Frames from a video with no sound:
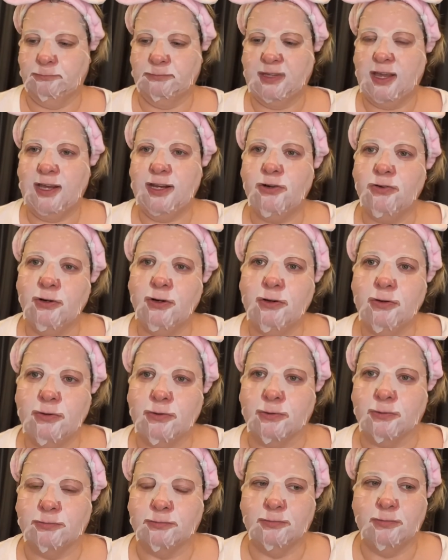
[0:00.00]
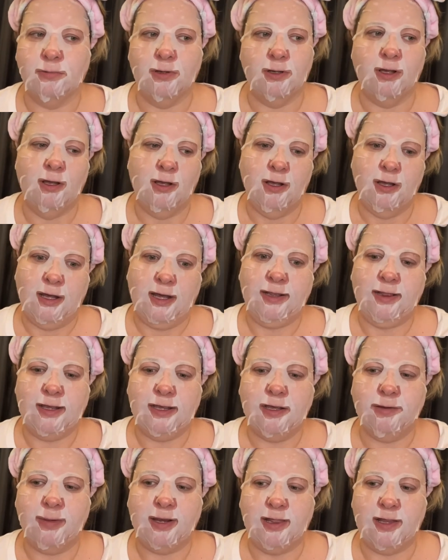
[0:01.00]
I don't know. I
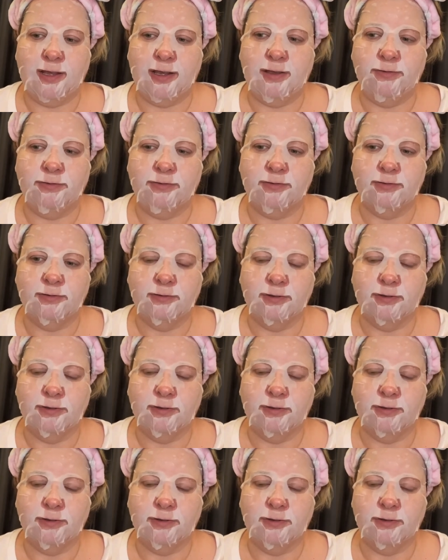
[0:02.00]
like my life.